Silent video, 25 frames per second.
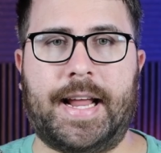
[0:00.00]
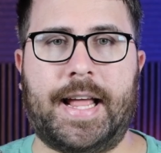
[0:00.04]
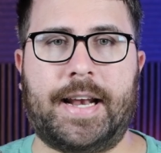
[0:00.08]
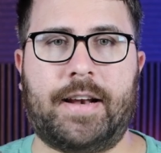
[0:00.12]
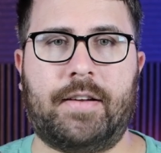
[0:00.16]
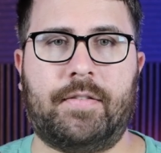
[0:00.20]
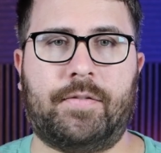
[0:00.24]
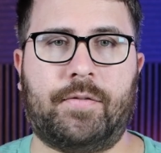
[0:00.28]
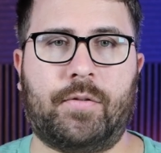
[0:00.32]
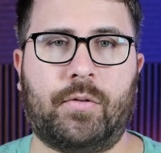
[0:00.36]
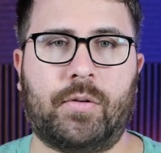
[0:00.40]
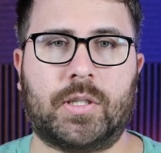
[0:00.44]

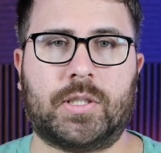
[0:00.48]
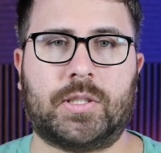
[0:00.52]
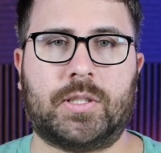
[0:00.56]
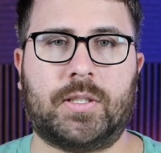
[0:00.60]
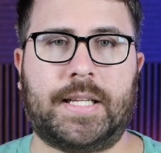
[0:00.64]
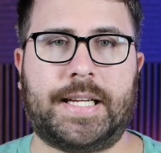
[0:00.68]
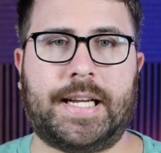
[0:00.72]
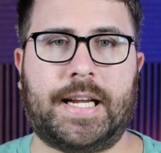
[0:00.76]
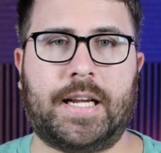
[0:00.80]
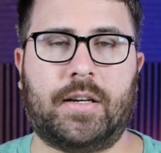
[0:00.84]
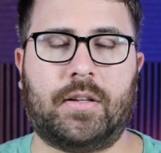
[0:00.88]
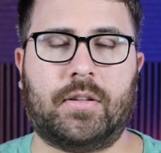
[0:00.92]

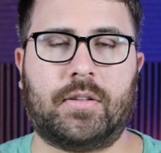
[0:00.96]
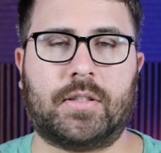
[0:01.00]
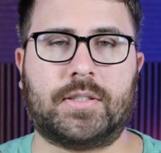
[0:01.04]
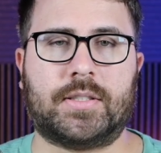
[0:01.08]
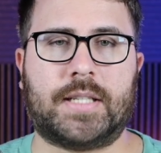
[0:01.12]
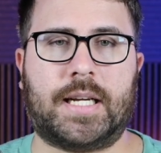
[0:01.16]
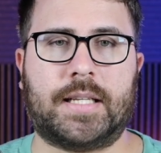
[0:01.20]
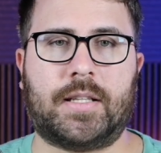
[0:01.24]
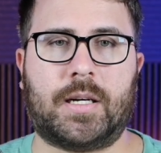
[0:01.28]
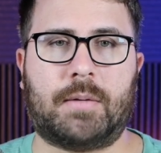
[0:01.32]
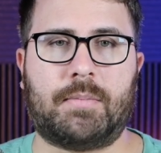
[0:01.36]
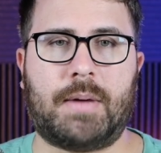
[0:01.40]
unfortunately, it looks
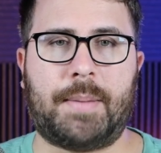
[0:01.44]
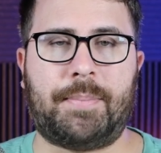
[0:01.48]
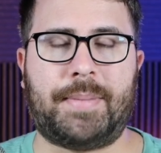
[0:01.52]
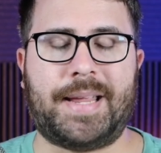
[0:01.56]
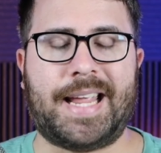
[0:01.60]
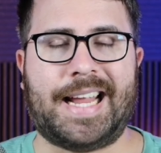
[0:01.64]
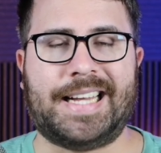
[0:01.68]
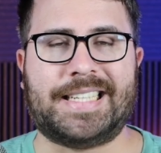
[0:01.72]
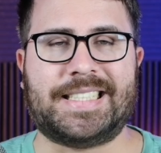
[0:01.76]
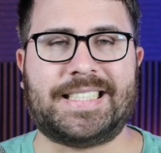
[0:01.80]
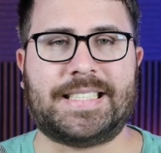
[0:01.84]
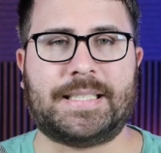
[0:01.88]
like there might
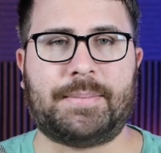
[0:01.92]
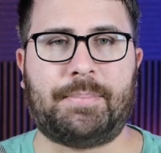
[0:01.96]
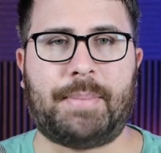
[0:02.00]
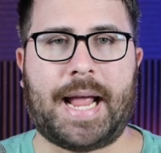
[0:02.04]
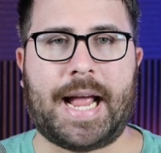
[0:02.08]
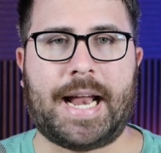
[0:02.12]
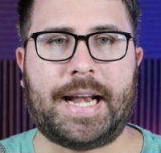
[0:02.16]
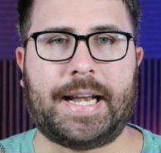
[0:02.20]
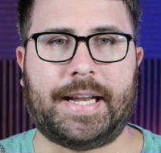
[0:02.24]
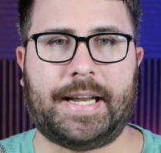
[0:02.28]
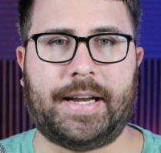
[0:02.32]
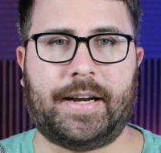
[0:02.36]
be a
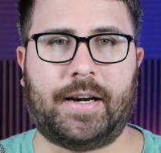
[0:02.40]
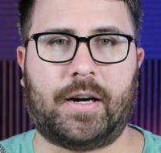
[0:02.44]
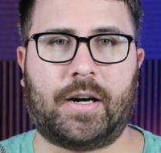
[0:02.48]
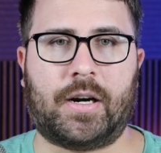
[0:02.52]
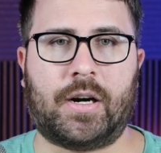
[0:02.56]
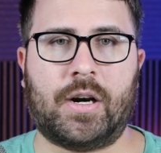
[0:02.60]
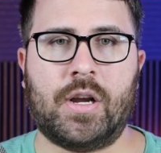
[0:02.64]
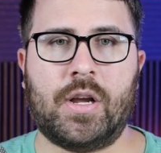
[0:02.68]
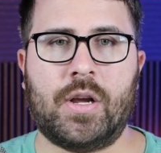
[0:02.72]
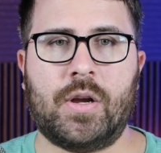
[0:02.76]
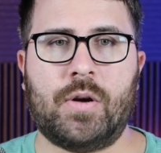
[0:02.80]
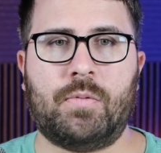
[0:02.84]
spat
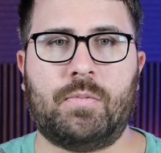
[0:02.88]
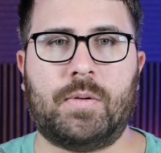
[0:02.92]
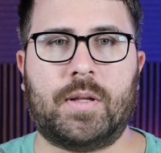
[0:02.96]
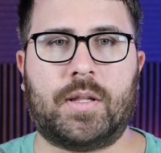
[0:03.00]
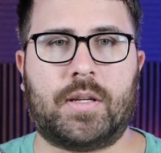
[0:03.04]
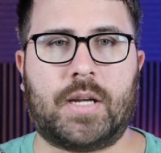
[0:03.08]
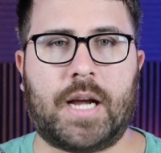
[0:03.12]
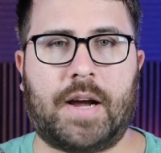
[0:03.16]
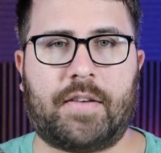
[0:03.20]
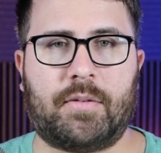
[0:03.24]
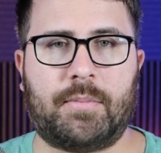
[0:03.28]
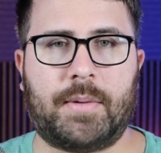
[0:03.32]
here
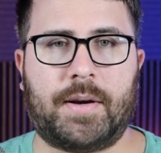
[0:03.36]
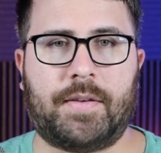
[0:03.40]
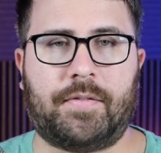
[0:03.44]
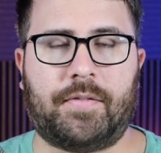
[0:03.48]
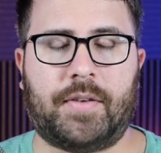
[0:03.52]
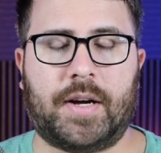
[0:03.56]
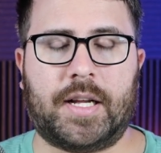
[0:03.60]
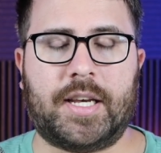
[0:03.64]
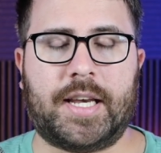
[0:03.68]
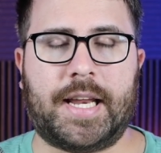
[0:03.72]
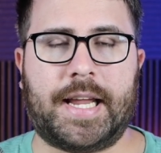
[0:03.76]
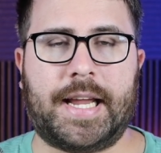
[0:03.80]
with government
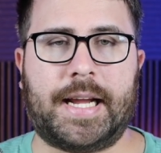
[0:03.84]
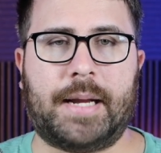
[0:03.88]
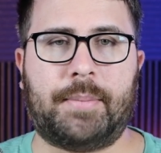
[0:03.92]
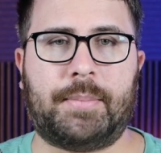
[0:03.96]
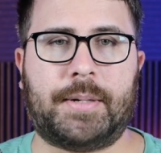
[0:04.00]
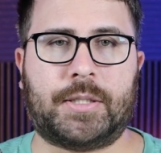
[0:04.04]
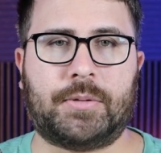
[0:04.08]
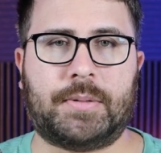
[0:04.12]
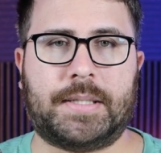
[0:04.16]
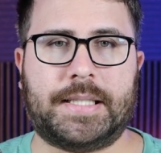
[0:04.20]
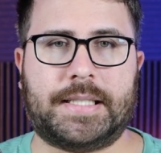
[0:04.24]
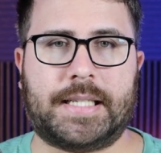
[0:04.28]
funding
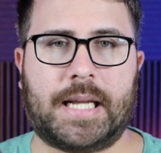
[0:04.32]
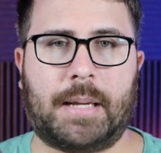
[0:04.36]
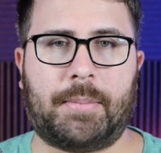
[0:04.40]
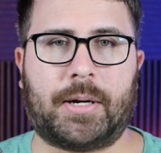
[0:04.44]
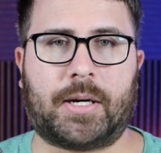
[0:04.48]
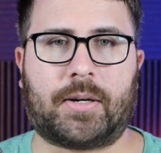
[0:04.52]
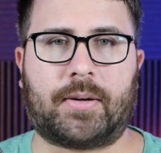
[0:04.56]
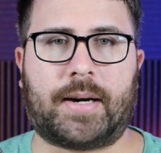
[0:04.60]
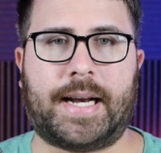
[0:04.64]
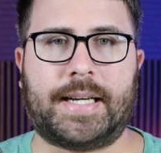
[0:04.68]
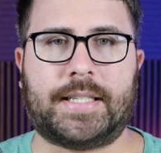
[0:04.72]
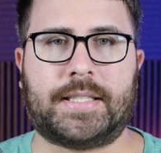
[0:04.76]
between
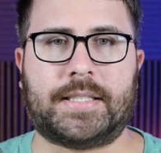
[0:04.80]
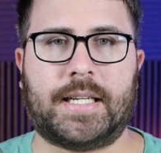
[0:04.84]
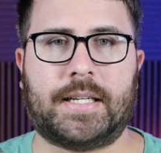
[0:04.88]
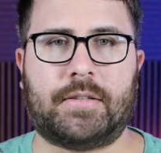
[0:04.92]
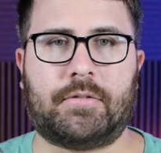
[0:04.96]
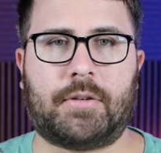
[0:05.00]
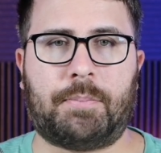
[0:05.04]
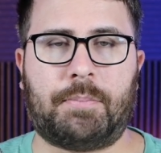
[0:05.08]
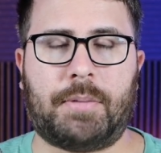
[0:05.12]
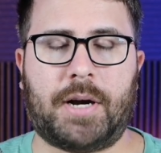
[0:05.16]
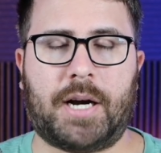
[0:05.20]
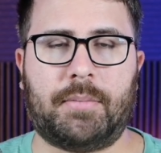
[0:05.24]
Democrats
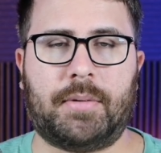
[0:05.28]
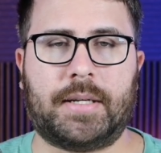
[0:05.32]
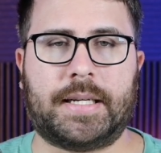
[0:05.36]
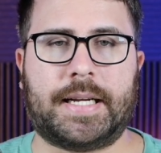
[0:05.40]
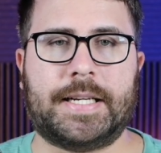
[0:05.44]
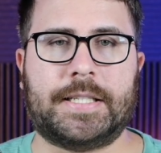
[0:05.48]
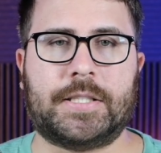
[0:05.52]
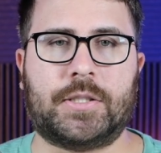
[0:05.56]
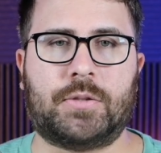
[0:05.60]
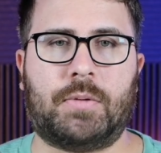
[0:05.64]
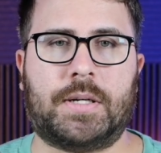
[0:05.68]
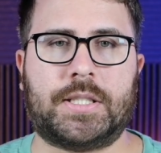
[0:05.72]
and
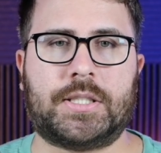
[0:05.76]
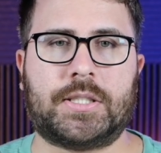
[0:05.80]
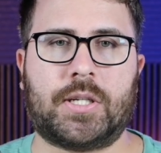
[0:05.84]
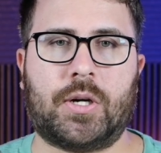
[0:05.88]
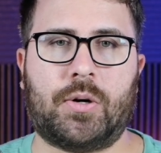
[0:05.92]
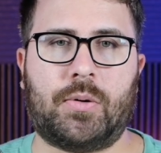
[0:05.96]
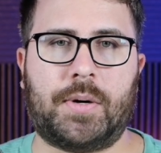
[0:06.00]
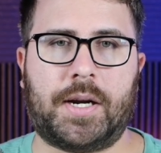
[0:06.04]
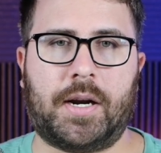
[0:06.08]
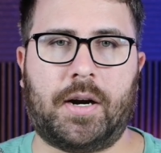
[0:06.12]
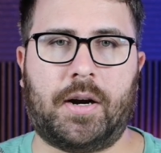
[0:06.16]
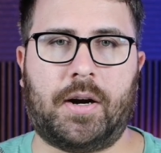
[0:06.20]
Republicans. What's
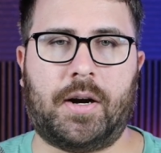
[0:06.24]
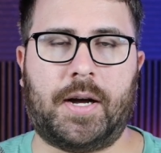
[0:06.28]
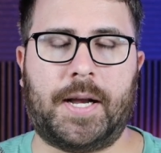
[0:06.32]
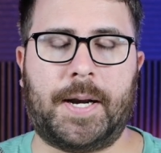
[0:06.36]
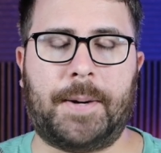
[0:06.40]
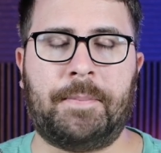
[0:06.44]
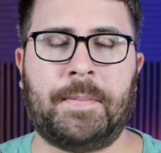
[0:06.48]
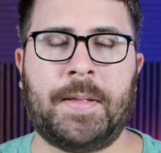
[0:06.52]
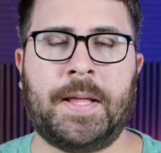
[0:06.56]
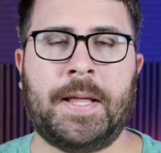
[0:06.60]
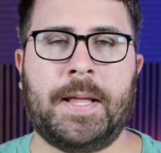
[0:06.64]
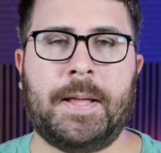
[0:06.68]
going
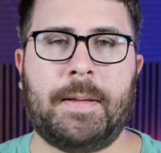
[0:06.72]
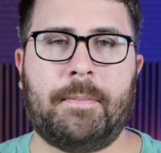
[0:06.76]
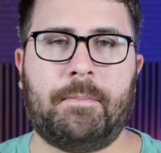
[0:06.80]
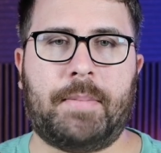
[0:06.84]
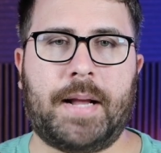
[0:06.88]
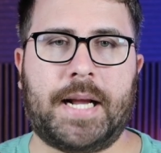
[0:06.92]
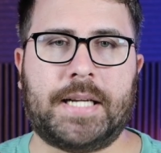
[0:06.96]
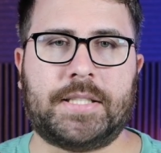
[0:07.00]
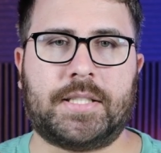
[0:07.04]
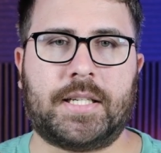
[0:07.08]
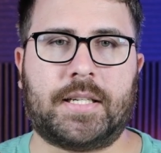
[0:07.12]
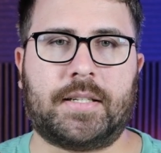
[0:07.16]
on?
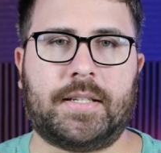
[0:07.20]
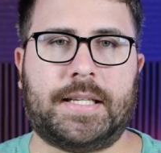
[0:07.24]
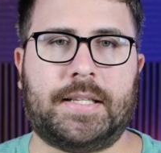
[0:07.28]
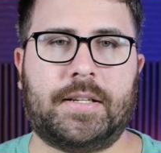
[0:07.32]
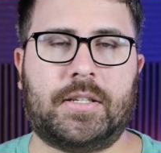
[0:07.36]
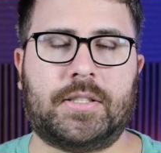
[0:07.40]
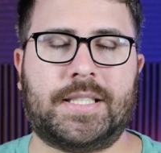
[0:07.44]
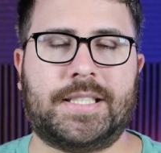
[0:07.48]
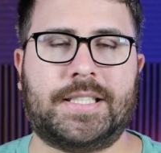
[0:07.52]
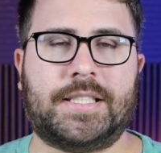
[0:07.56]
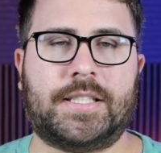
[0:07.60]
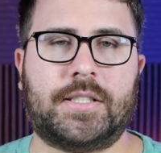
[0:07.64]
Basically,
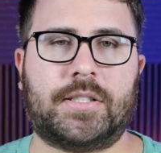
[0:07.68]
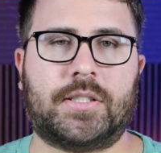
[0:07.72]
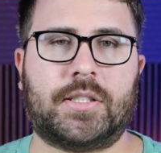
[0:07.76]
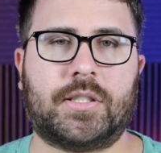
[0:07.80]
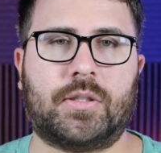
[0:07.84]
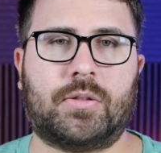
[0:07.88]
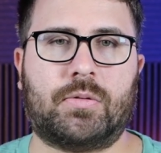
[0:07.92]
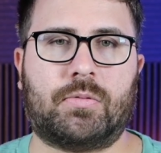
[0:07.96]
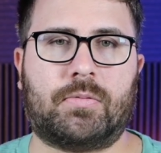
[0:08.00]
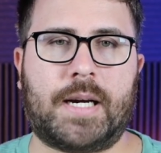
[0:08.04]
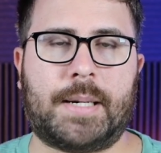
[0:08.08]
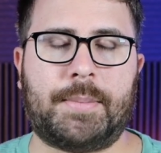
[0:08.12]
there's a
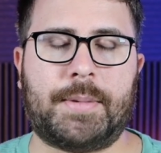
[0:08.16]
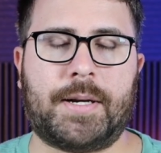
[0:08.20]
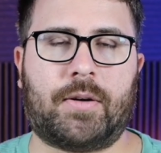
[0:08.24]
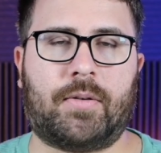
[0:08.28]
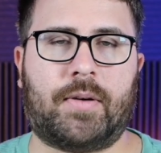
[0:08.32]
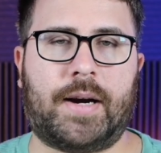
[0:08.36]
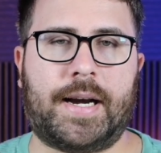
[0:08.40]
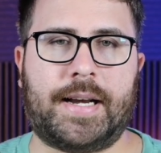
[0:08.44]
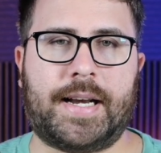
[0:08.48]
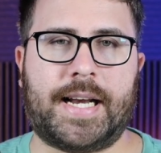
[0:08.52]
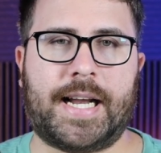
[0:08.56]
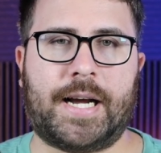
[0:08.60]
disagreement
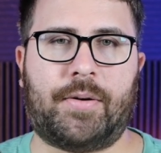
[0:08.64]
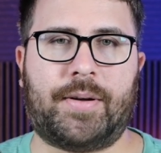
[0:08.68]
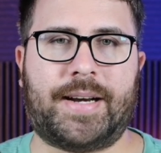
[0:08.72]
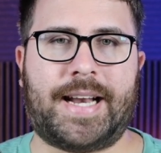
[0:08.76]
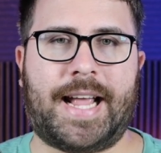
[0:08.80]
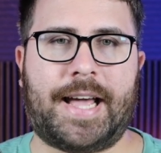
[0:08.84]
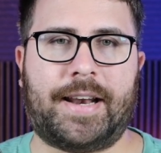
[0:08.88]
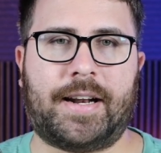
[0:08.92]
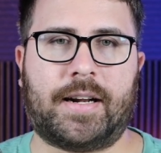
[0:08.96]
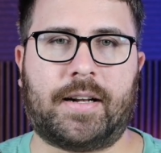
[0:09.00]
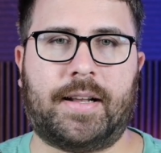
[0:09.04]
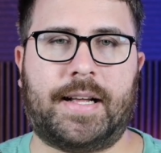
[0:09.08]
right now on
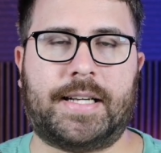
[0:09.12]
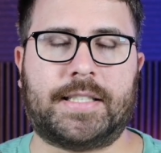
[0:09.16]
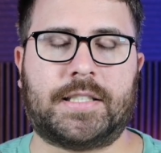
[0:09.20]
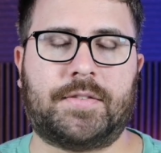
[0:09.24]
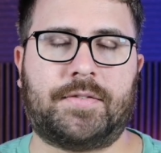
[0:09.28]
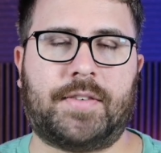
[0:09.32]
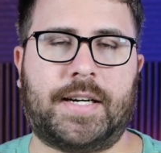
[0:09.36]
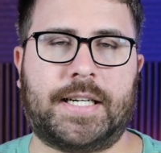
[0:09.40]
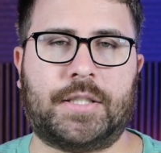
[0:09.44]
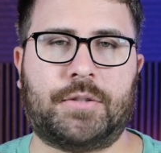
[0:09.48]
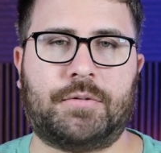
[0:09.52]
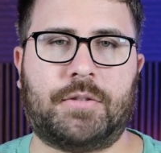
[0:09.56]
how to
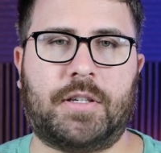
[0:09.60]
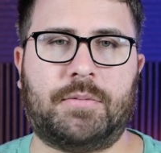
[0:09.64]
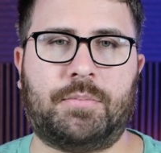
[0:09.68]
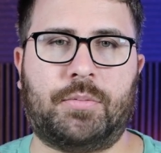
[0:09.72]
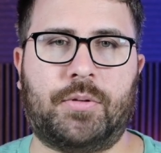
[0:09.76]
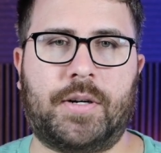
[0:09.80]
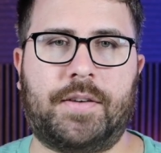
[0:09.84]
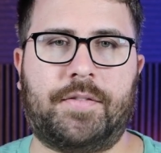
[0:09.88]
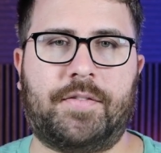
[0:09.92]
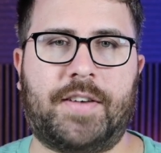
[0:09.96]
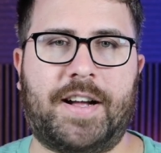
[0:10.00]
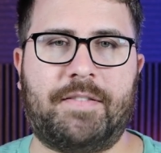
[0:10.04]
classify
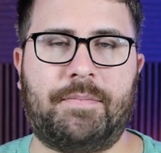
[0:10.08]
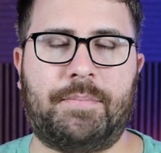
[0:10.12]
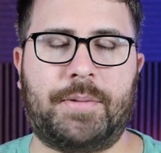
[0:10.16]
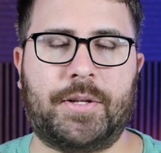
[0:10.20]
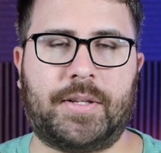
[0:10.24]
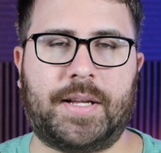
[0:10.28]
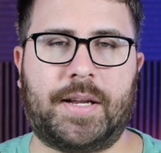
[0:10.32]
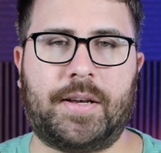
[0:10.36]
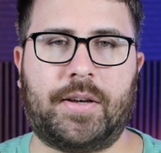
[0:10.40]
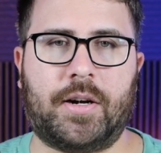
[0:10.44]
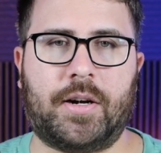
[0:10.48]
$12.5 billion